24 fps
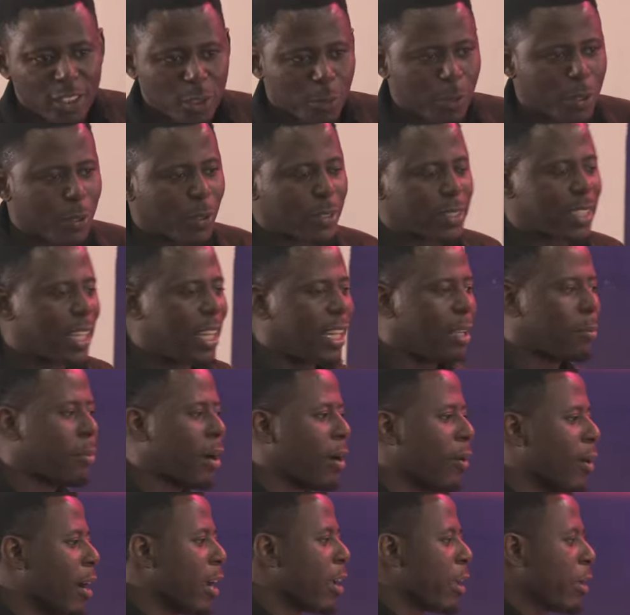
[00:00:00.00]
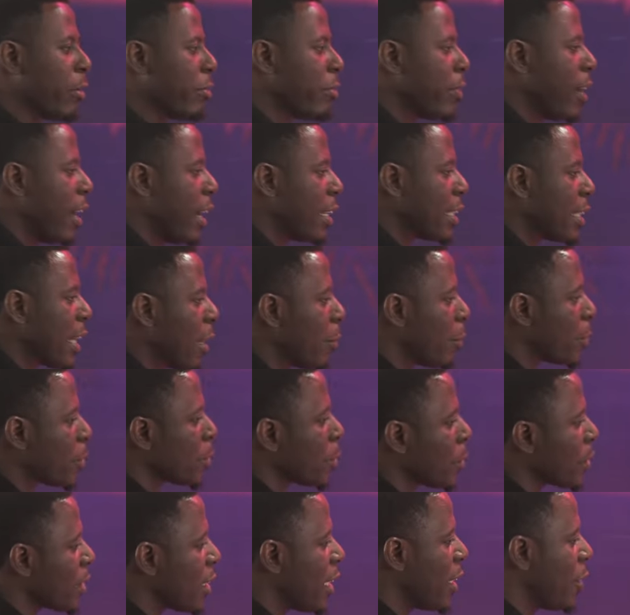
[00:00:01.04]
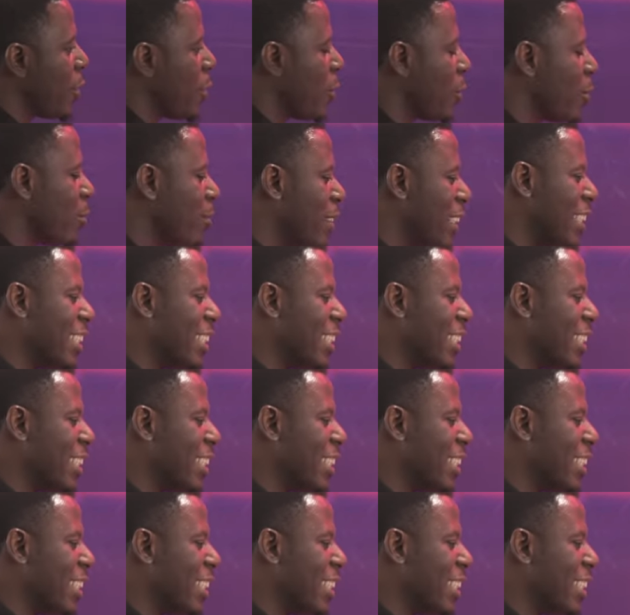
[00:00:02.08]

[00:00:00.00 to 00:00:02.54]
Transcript: Somebody was telling my wife, and I was, she was saying, you know,